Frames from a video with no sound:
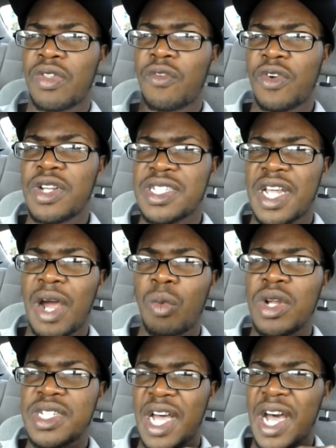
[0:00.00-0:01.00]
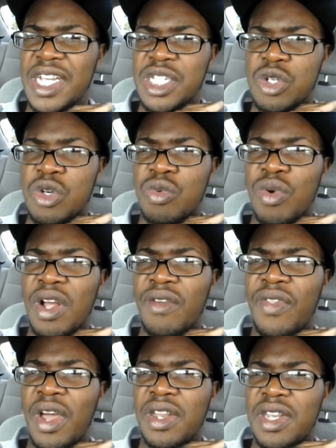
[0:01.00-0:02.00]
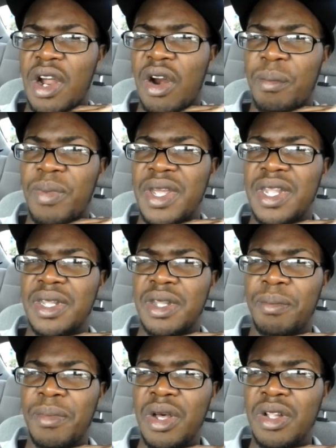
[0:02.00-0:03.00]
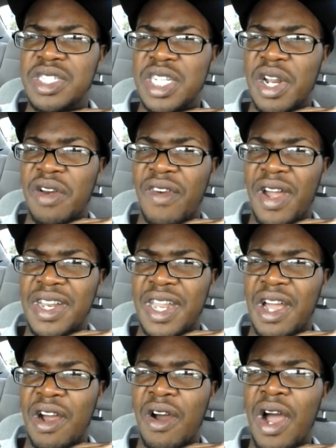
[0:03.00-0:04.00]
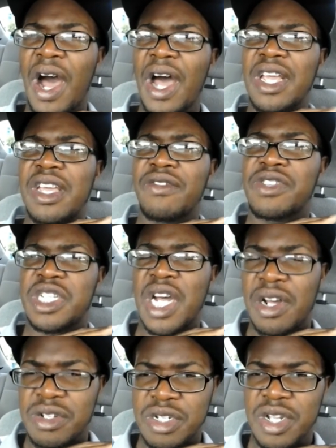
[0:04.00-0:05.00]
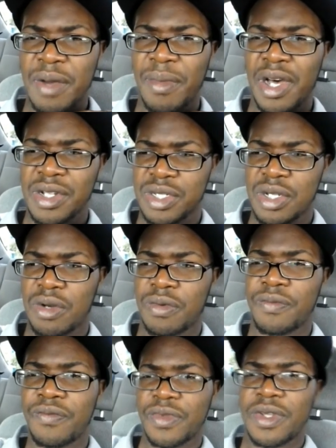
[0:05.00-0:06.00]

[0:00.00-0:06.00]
The friends that I went to high school with, that are being in the military right now, I give a shout out to them also.